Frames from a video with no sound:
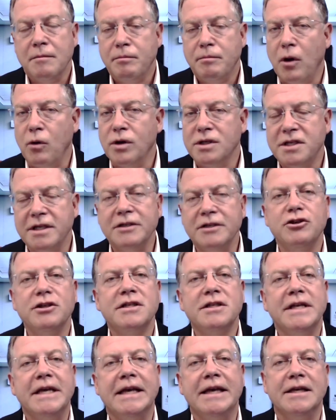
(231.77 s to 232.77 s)
But what's
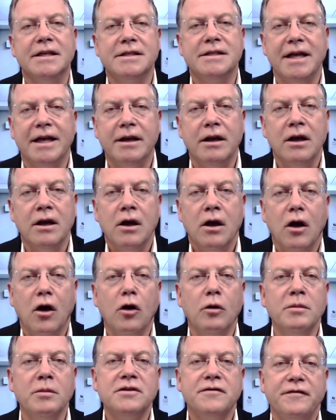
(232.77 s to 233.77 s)
interesting is that
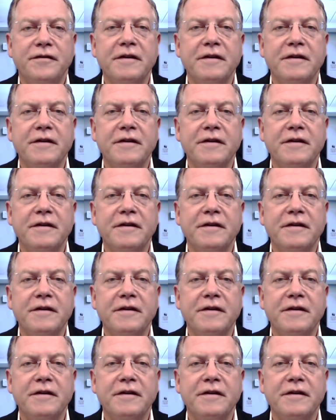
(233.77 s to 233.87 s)
almost